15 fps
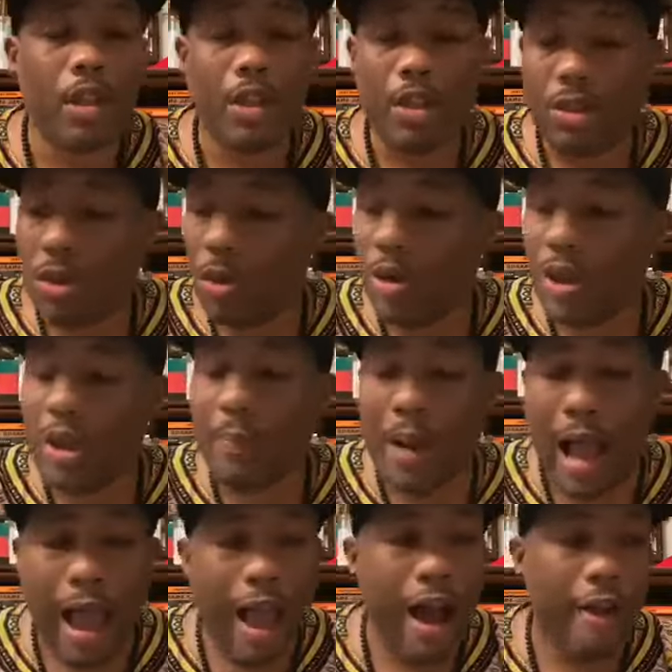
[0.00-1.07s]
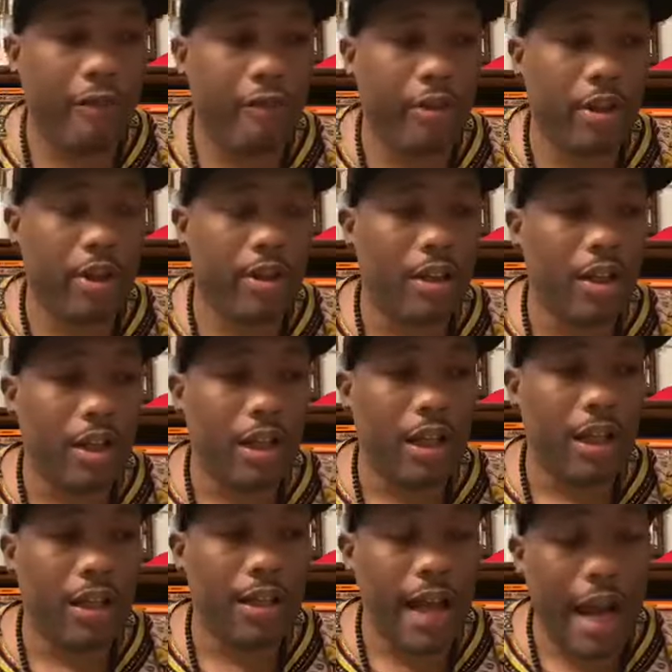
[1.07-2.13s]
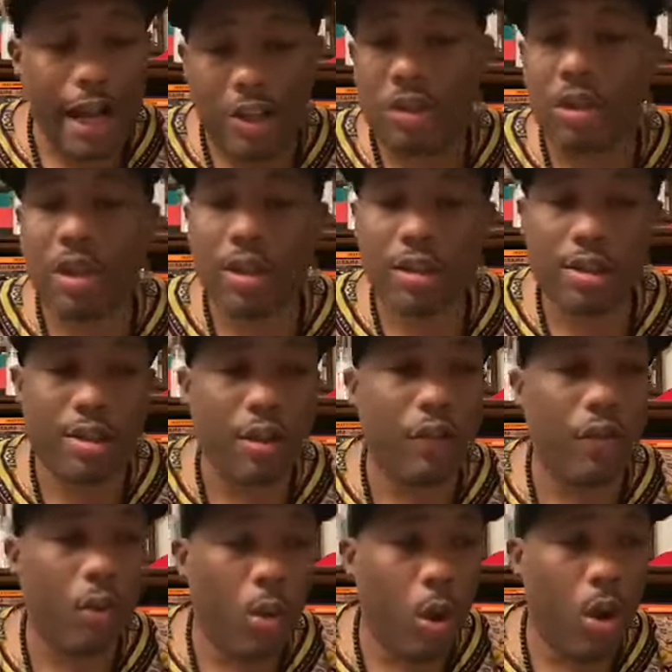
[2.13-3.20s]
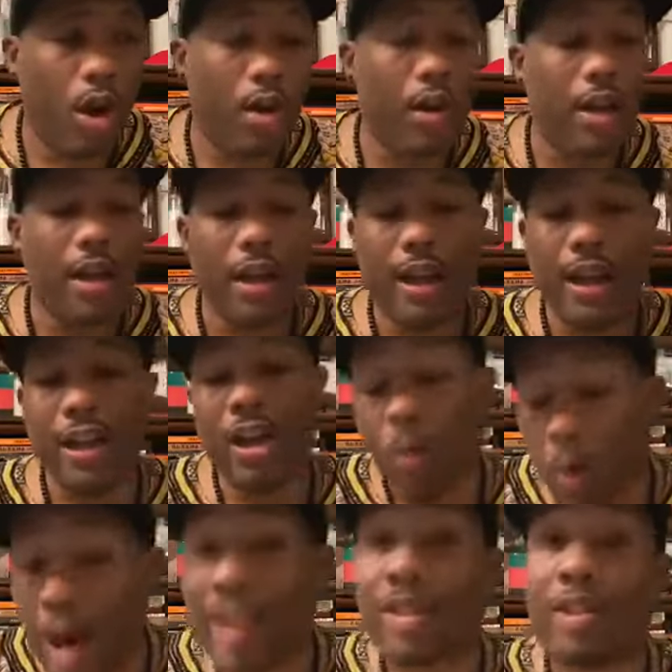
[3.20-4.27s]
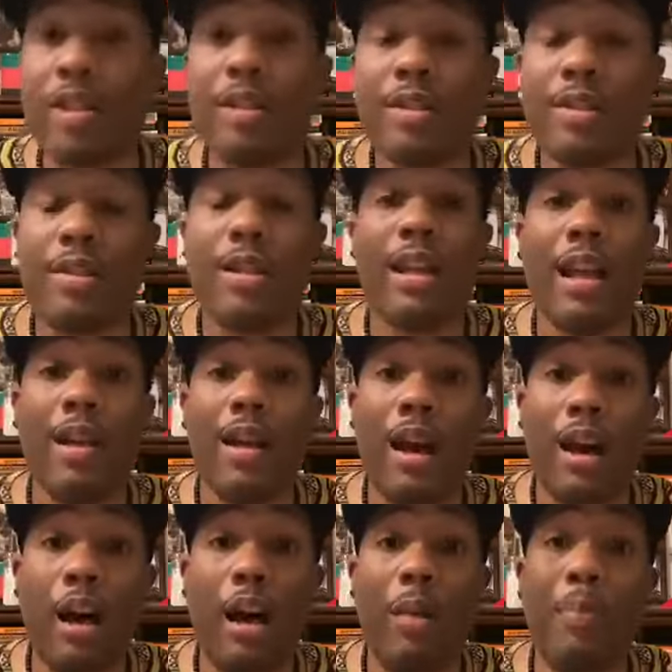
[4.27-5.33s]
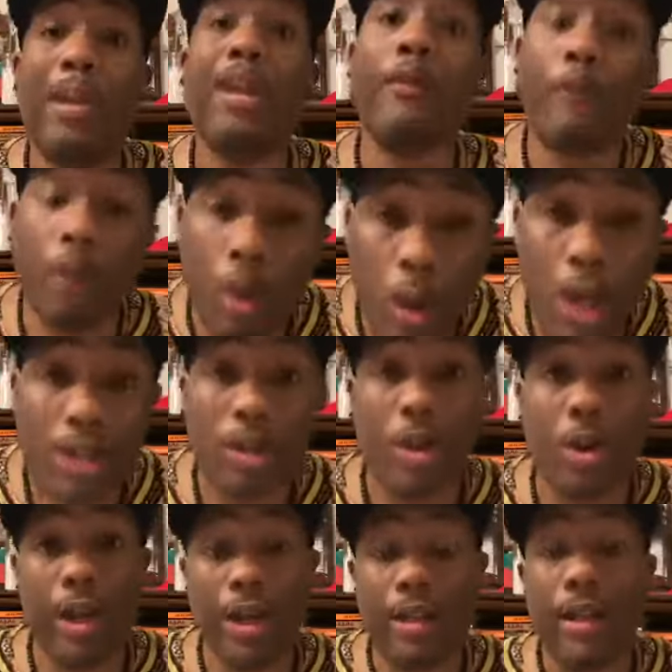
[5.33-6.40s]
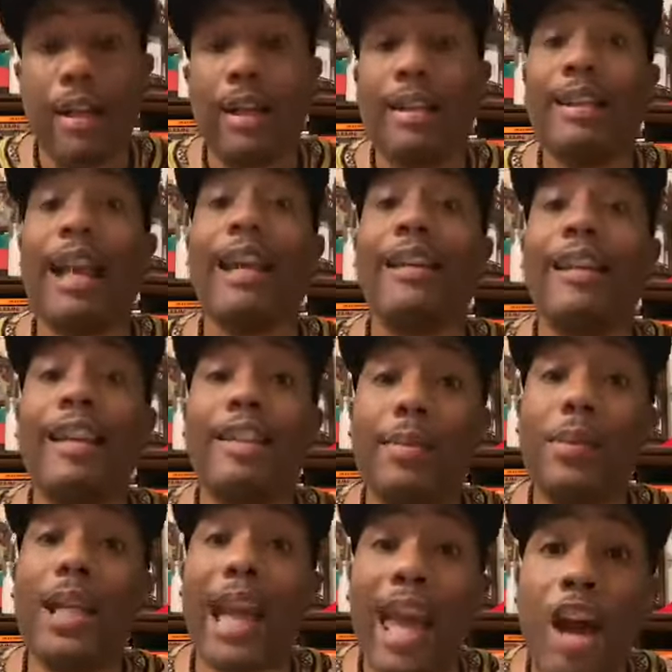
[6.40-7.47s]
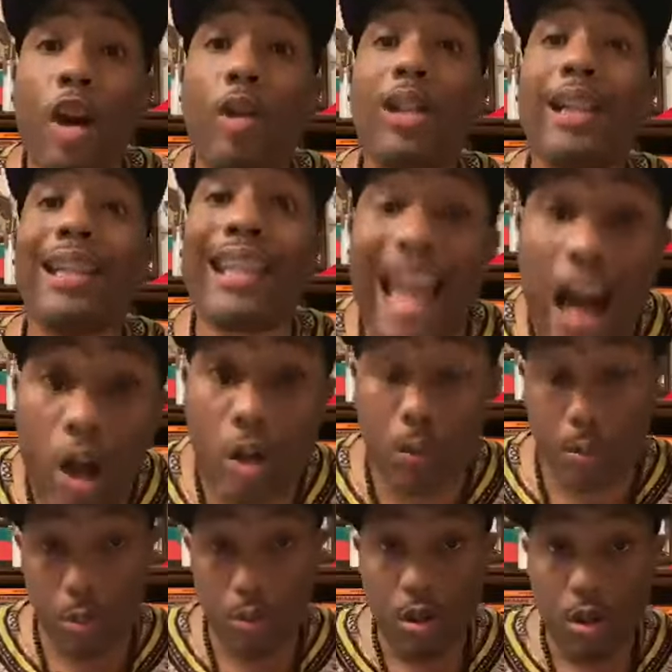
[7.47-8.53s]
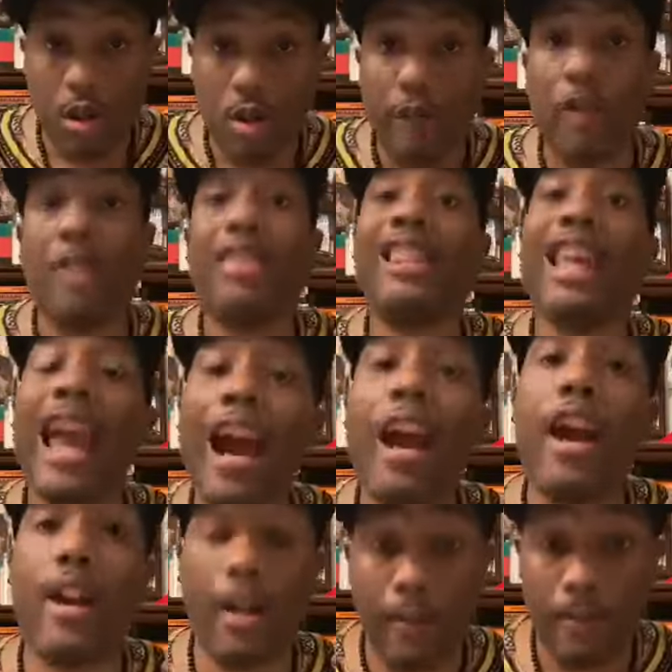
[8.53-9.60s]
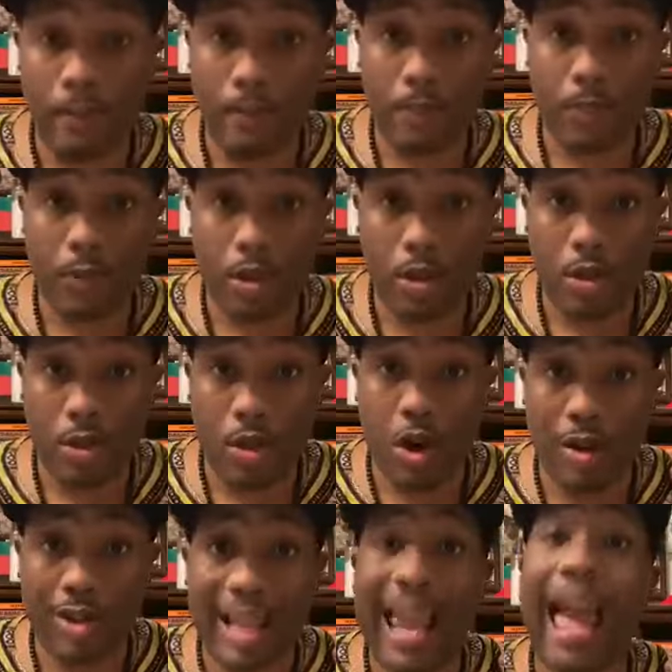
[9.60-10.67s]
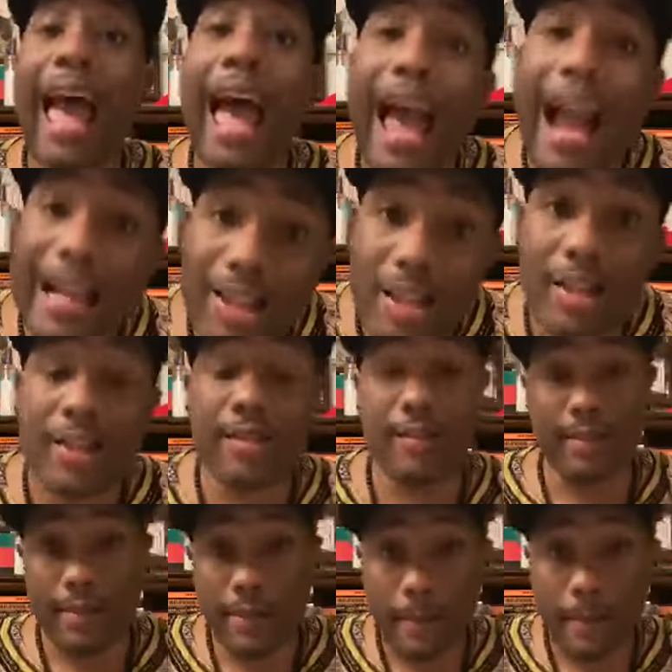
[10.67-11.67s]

during the Biafran and Nigeria Civil War and the Western's um, influence on it that needs to be held accountable for their, you know what I'm saying, actions.